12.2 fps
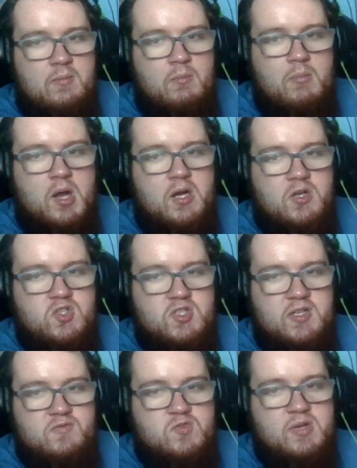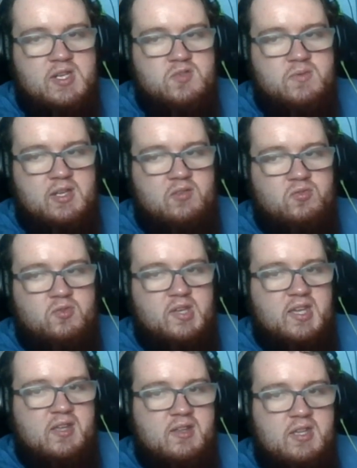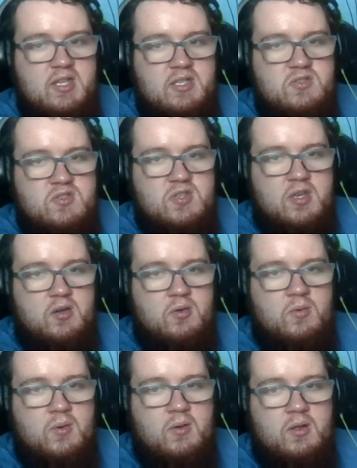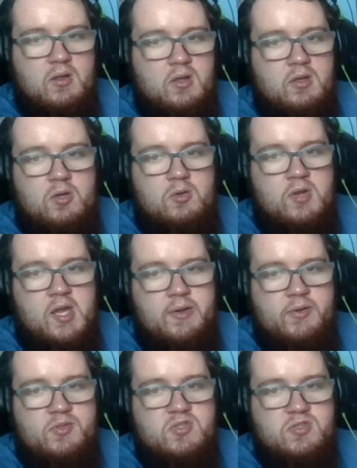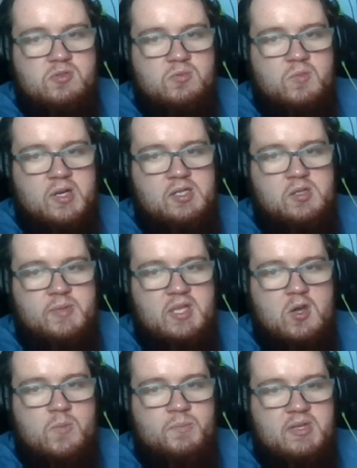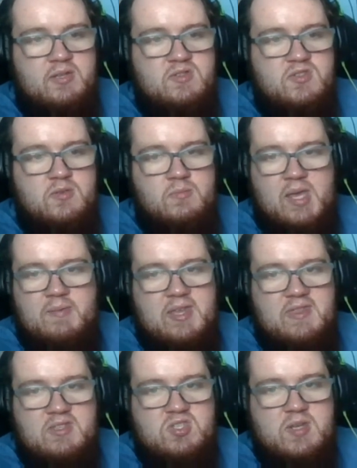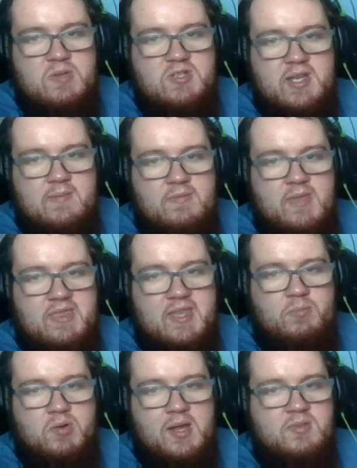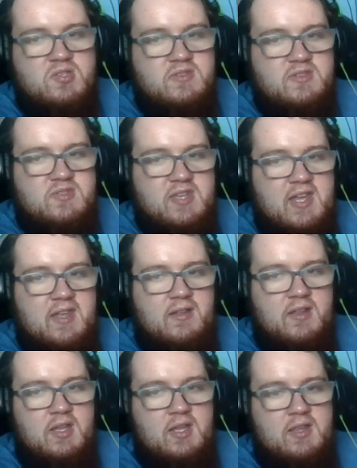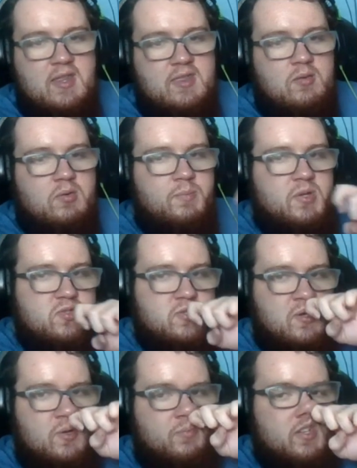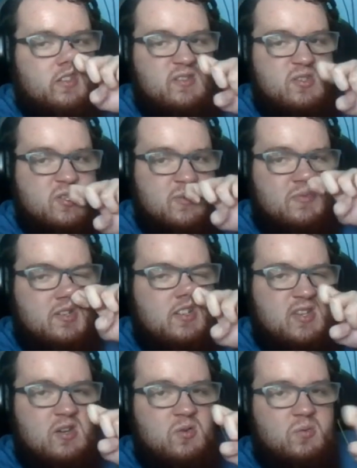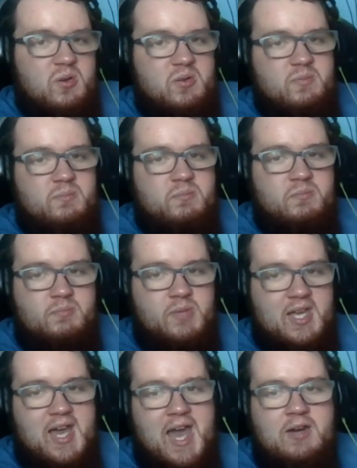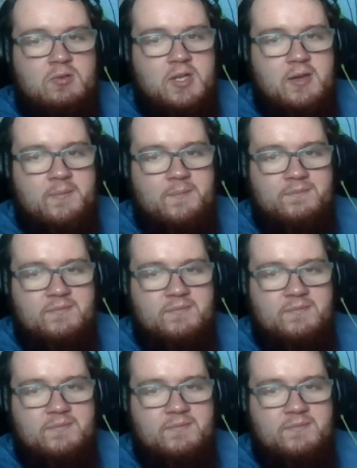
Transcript: March of 2023. So who knows when it'll be opened? Maybe in the summertime that they promised to say that they were supposed to open Super Nintendo World. But I don't know.